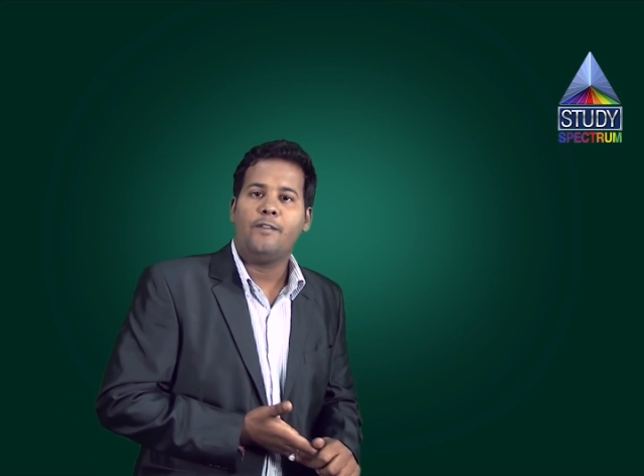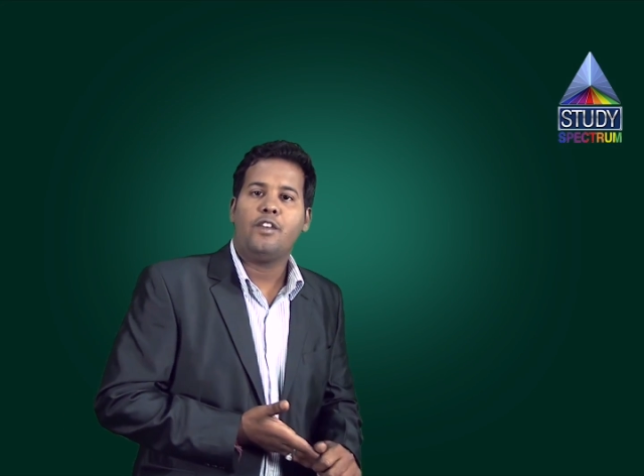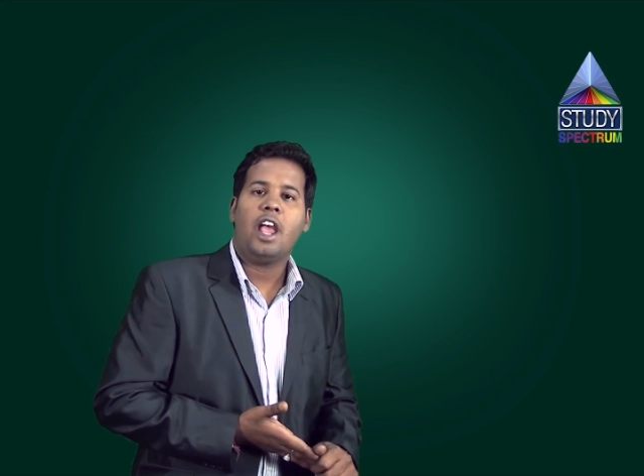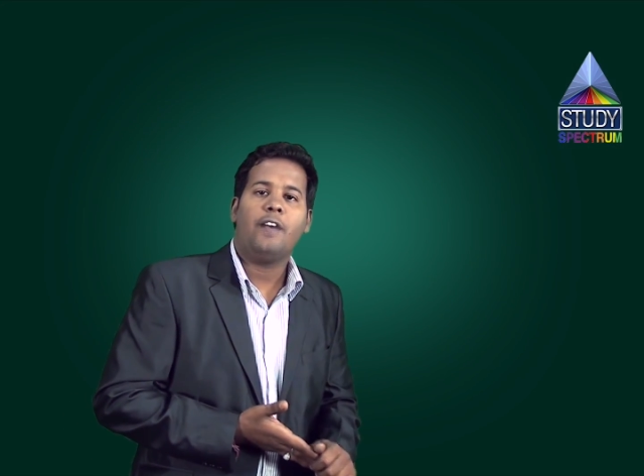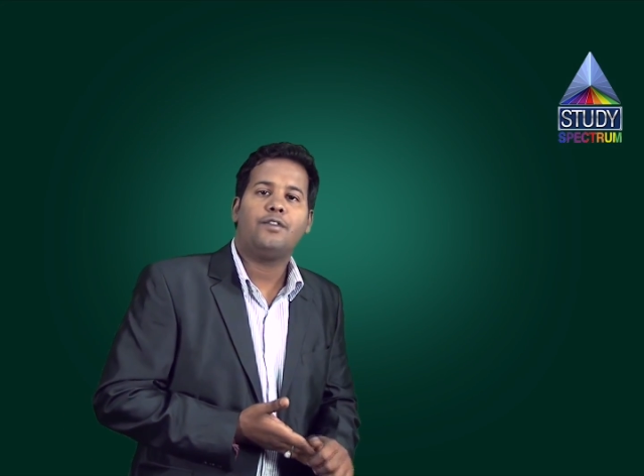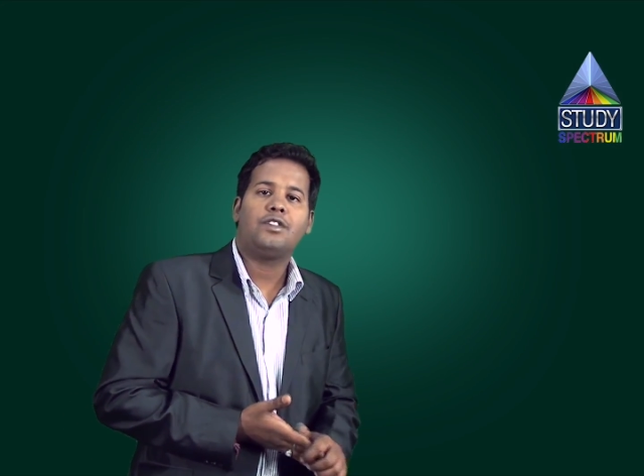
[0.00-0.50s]

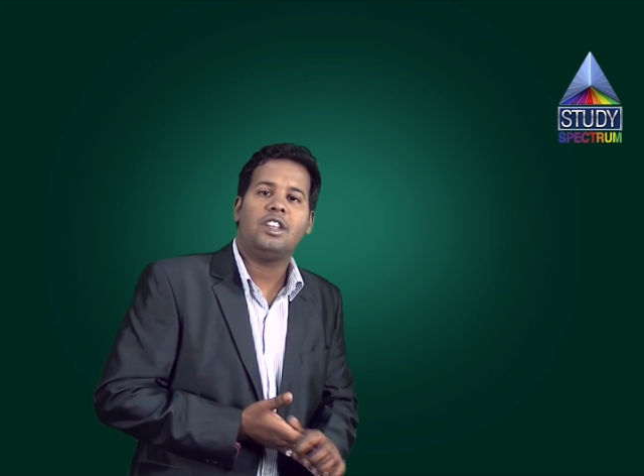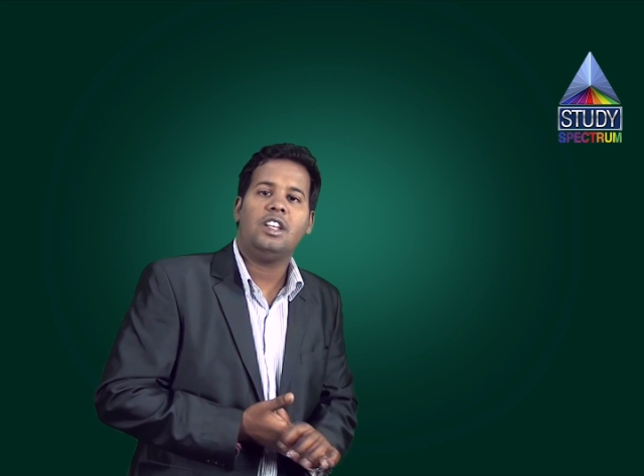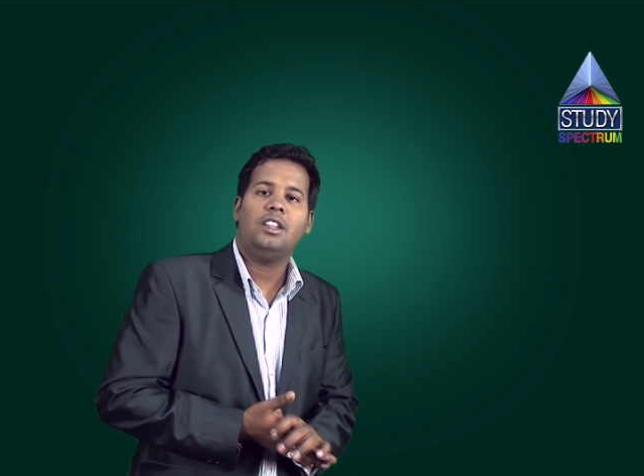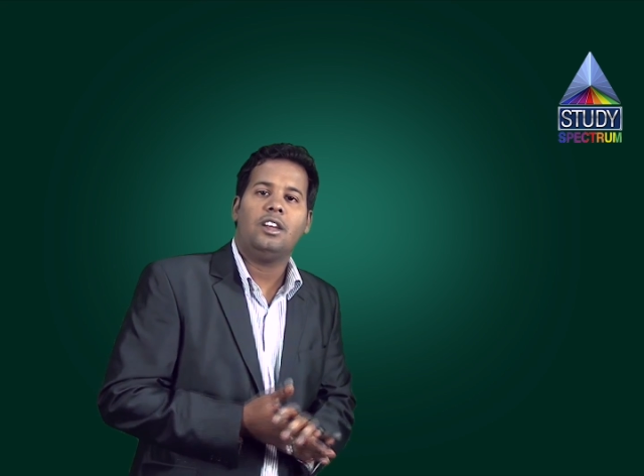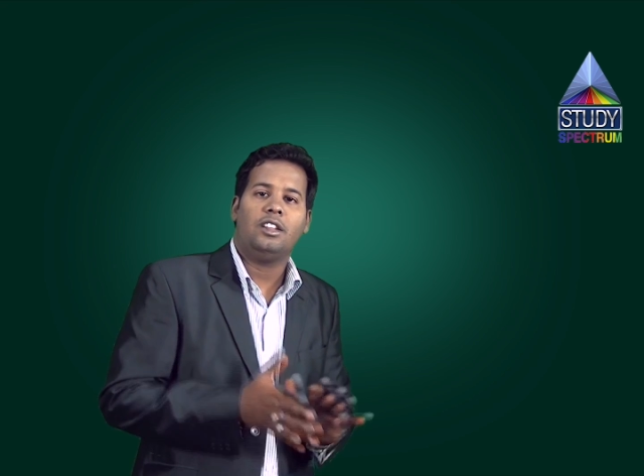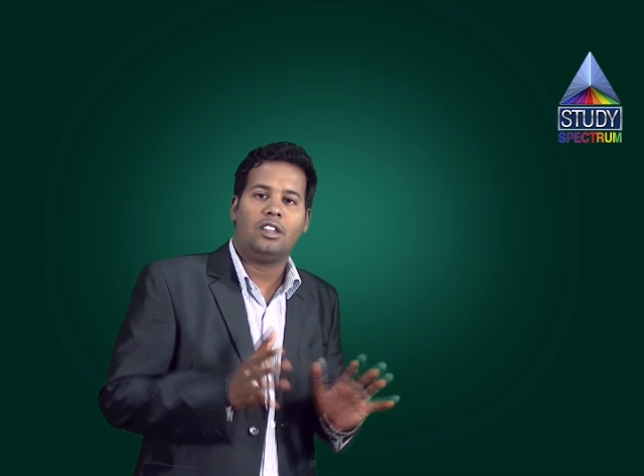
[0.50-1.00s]
we have
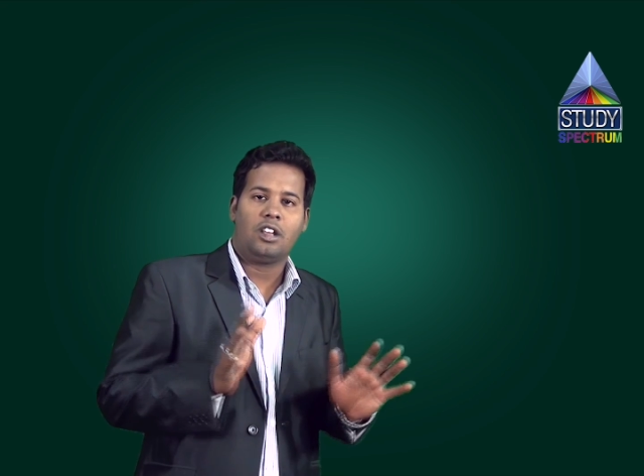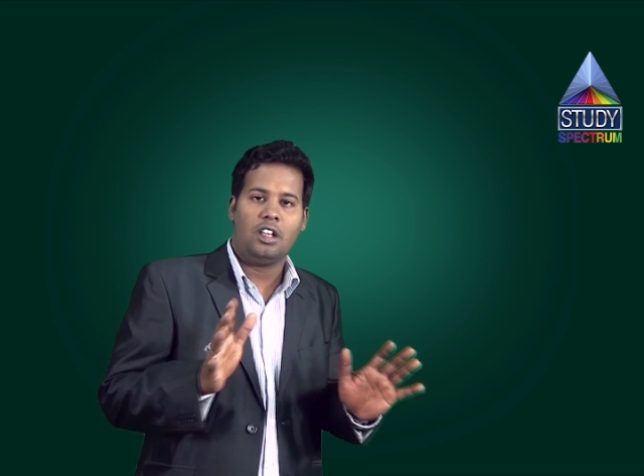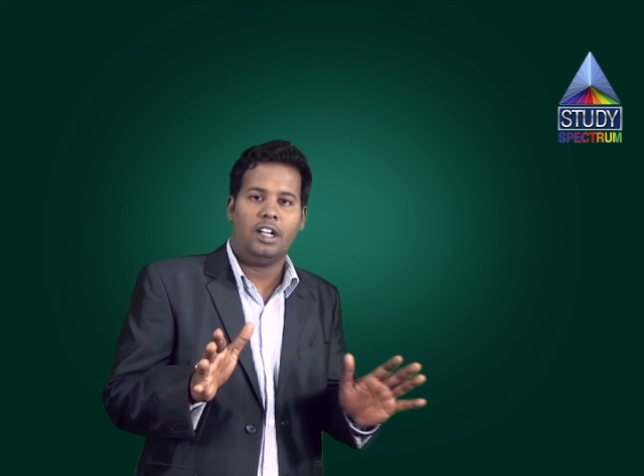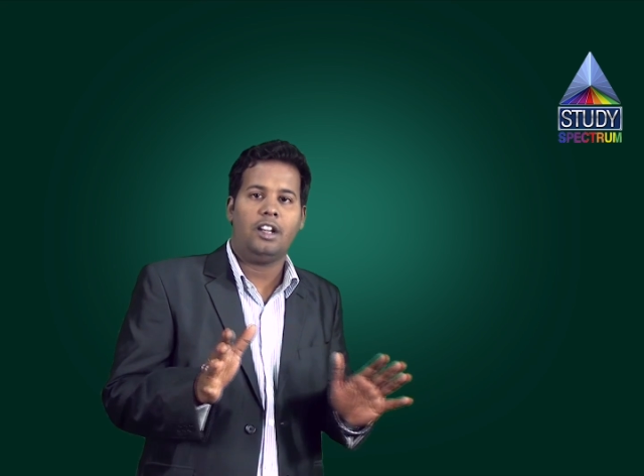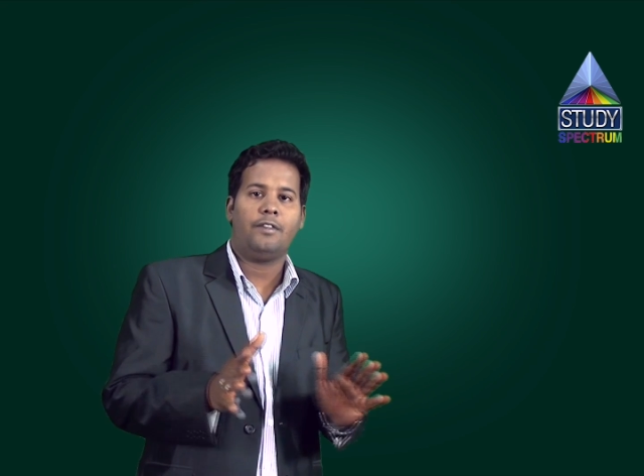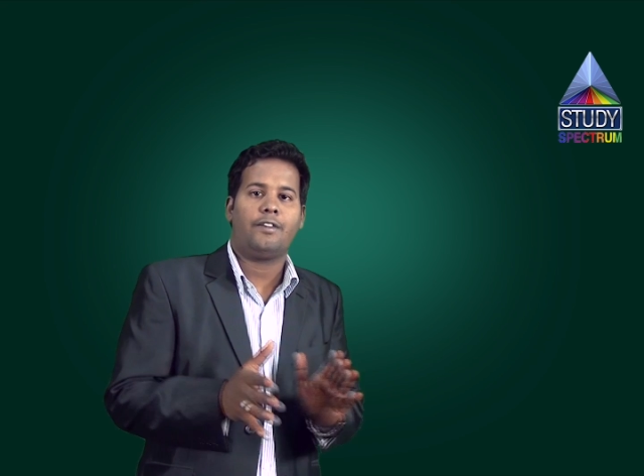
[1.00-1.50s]
seen
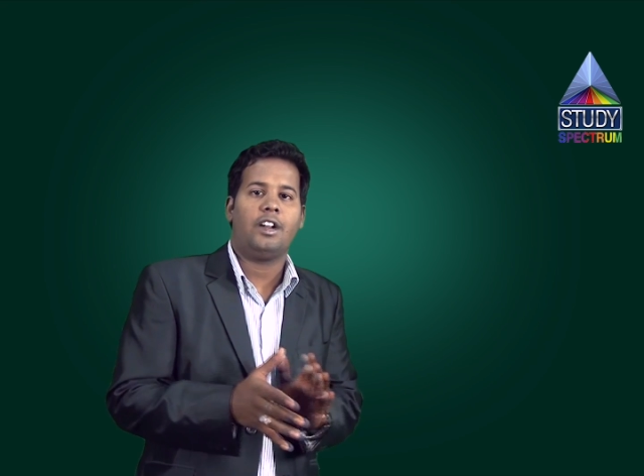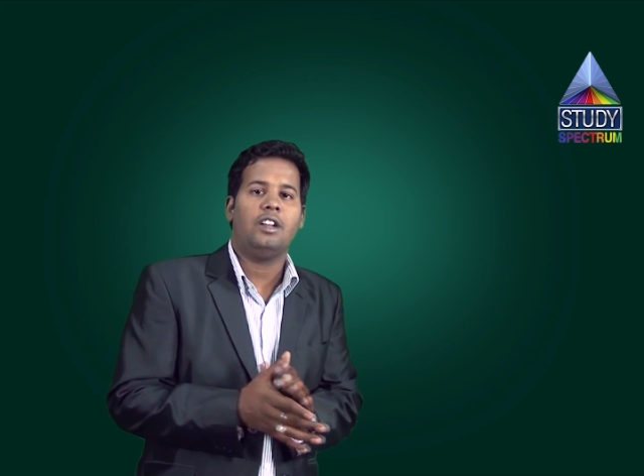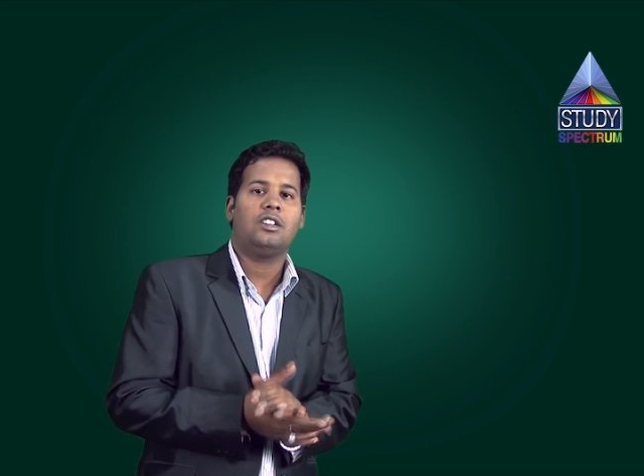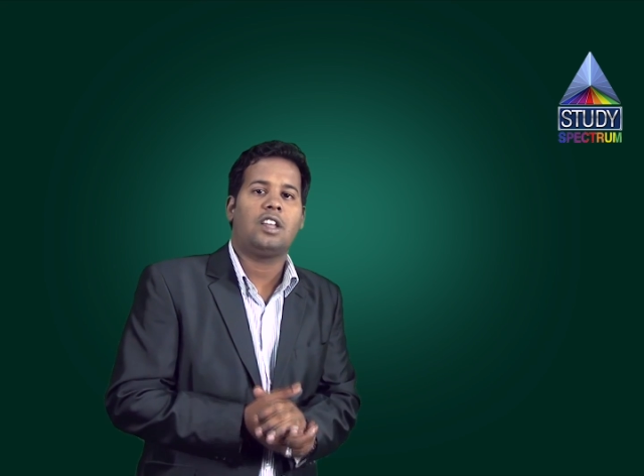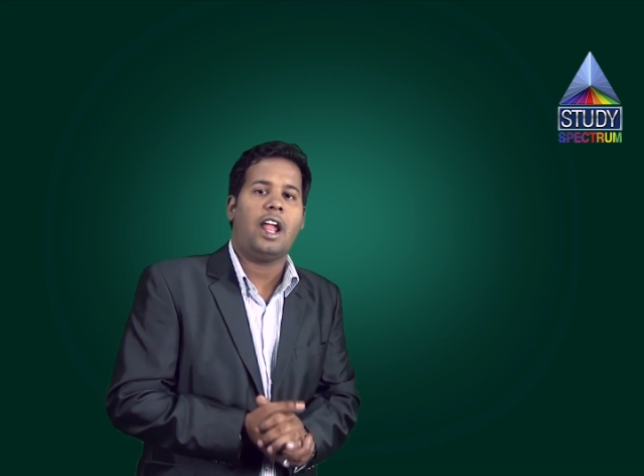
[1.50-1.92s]
three different